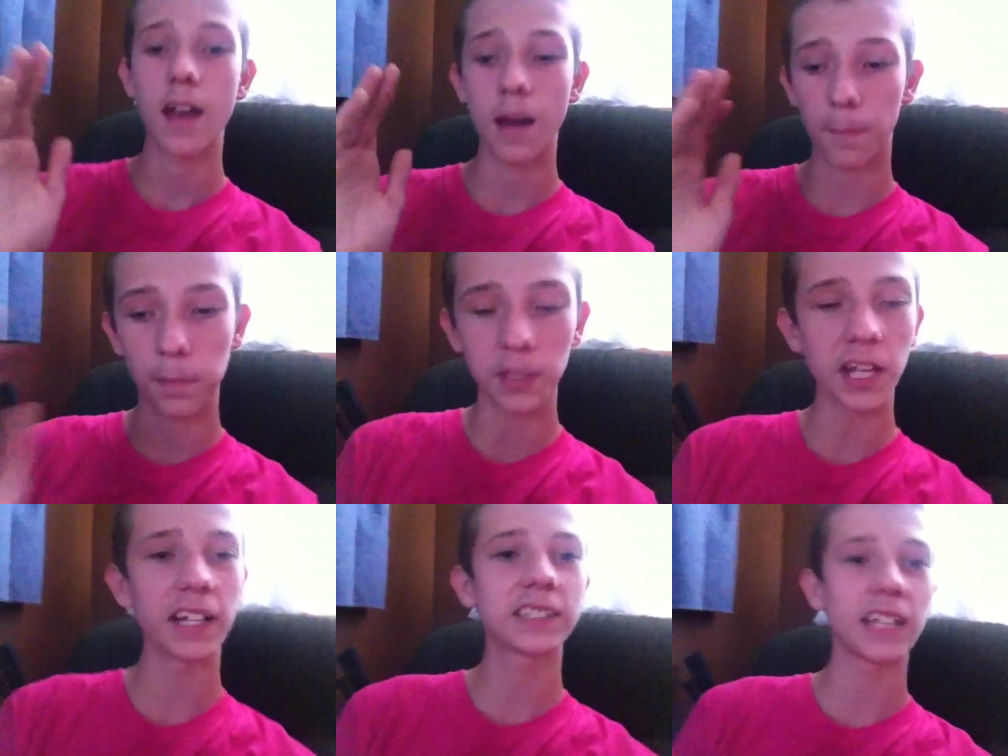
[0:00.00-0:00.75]
a
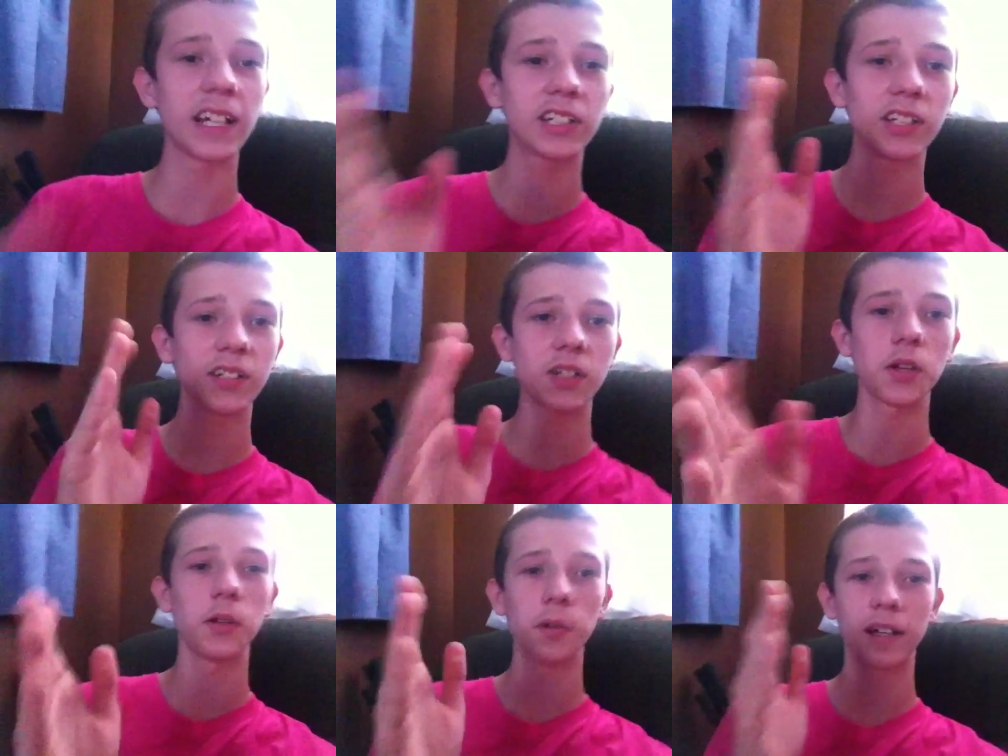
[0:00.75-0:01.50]
PlayStation
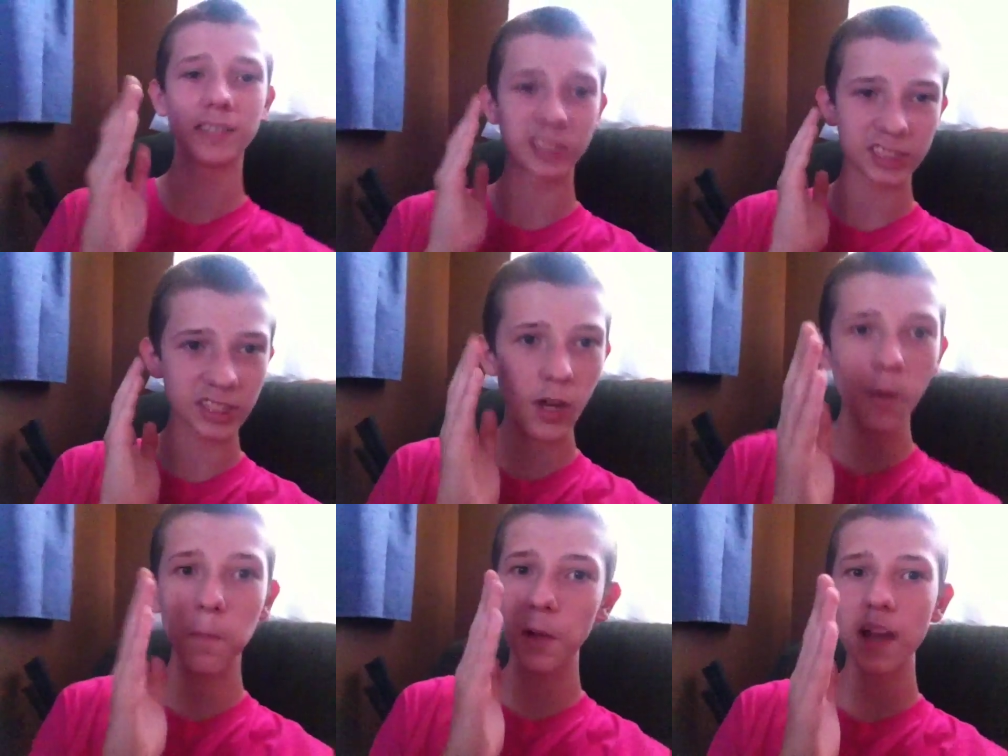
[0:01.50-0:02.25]
2 and
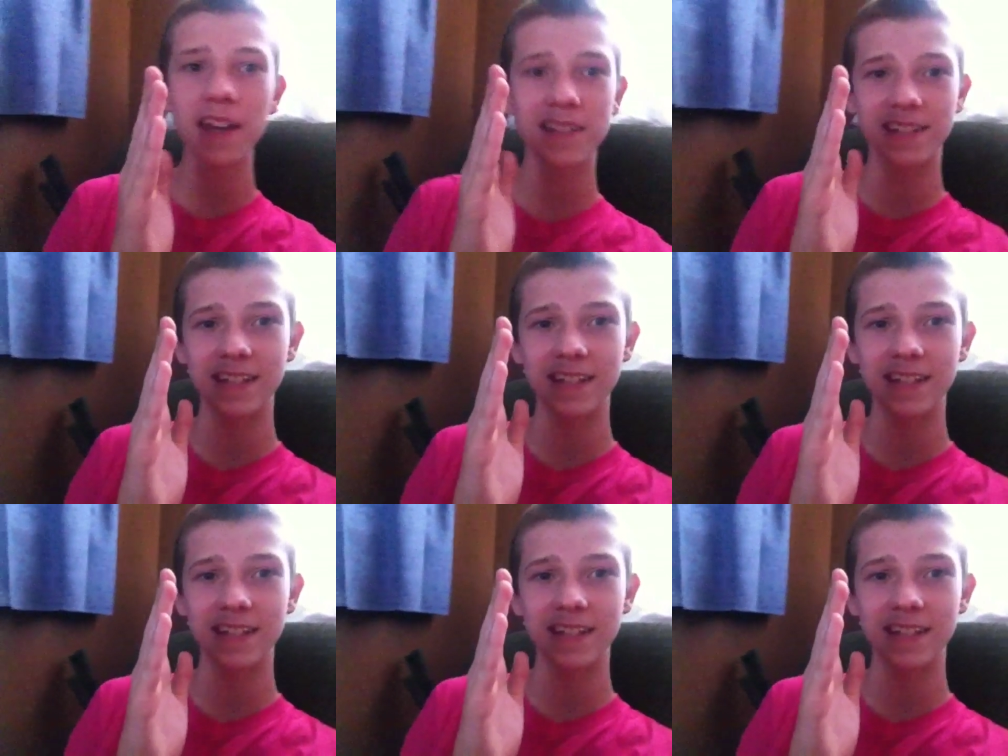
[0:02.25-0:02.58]
still plays